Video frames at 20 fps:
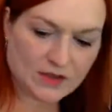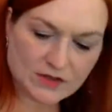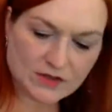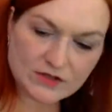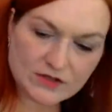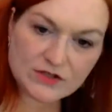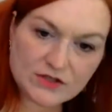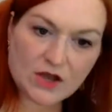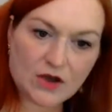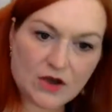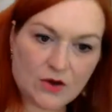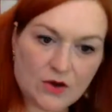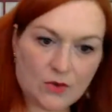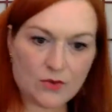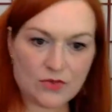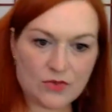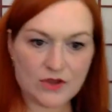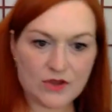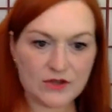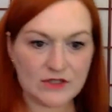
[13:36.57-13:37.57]

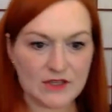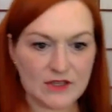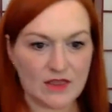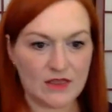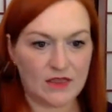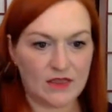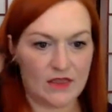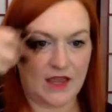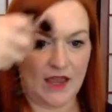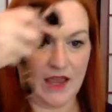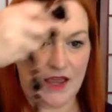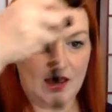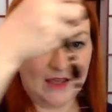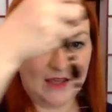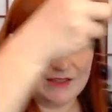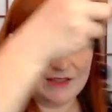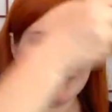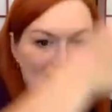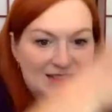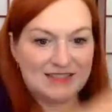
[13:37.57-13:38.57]
So there's
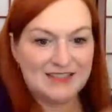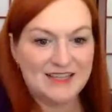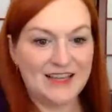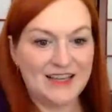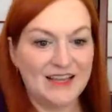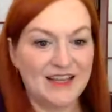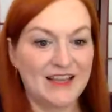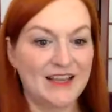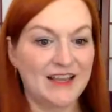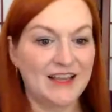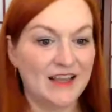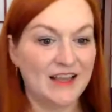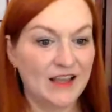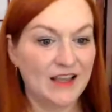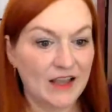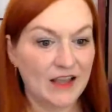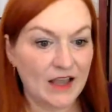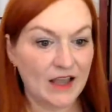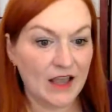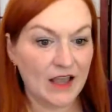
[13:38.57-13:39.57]
that.
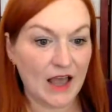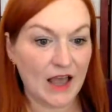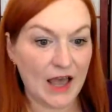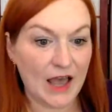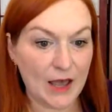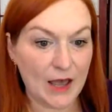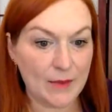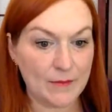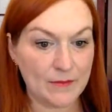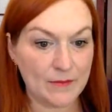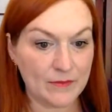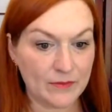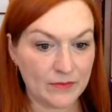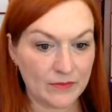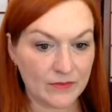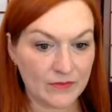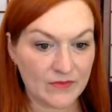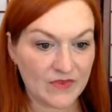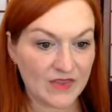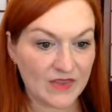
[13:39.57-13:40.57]

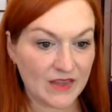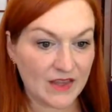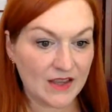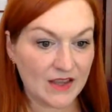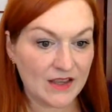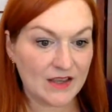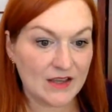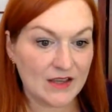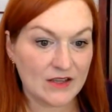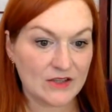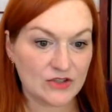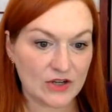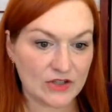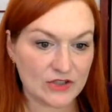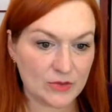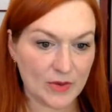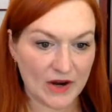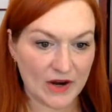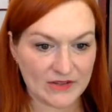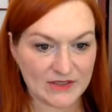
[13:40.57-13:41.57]
Um,
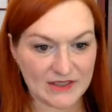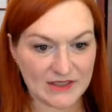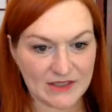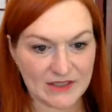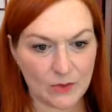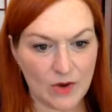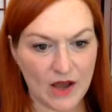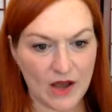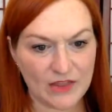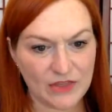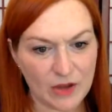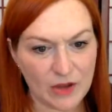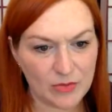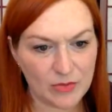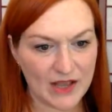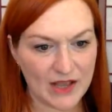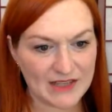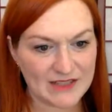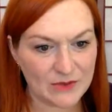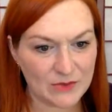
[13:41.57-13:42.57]
Treasure Pirate says, well, I thought
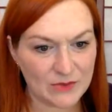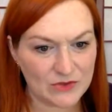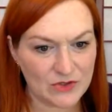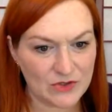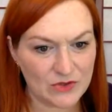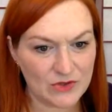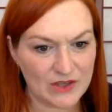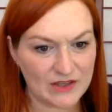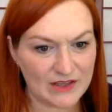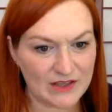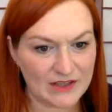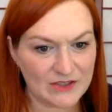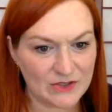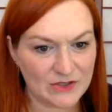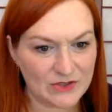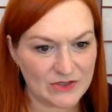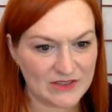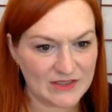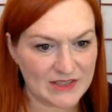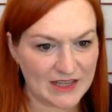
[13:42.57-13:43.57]
plastic would do the
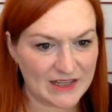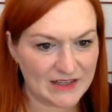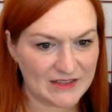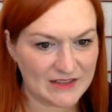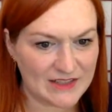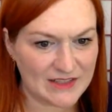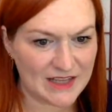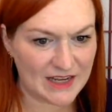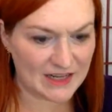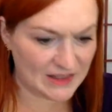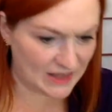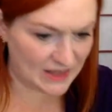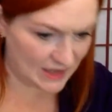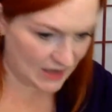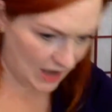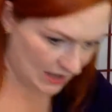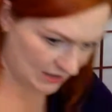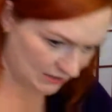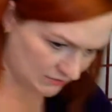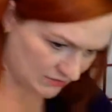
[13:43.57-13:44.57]
electrostatic thing.
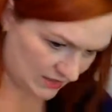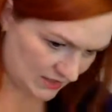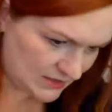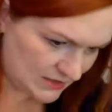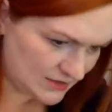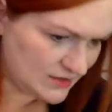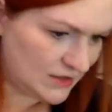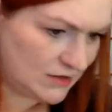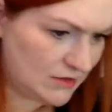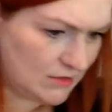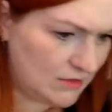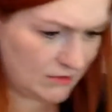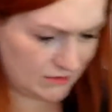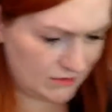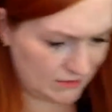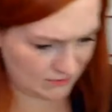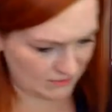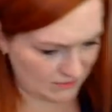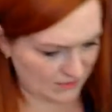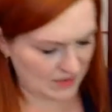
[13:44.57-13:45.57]
I don't think so. I'm
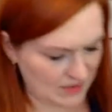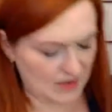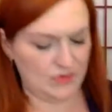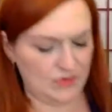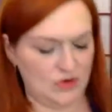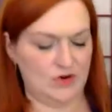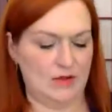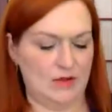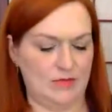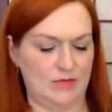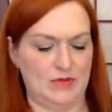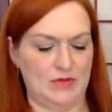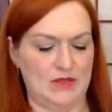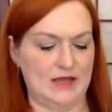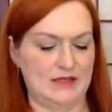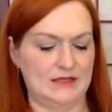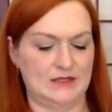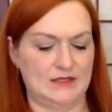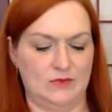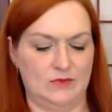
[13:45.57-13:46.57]
gonna grab my
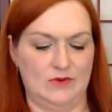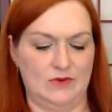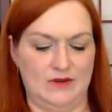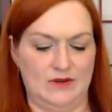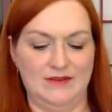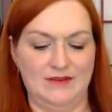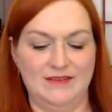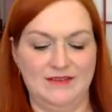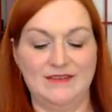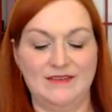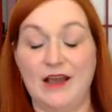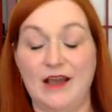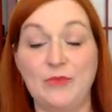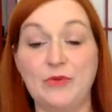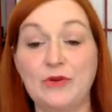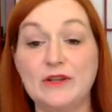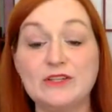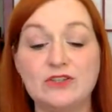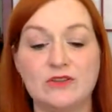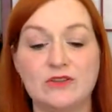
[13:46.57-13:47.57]
plastic one. I'm
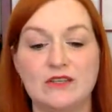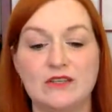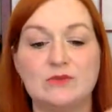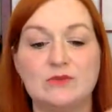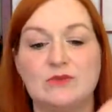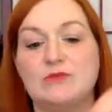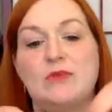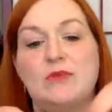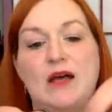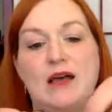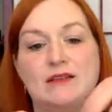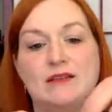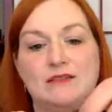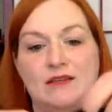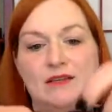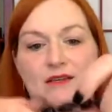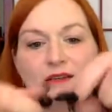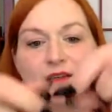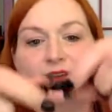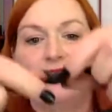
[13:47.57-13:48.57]
pretty sure this one's
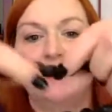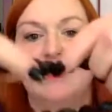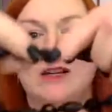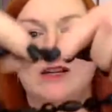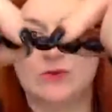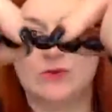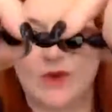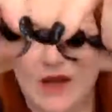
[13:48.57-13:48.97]
plastic. Here's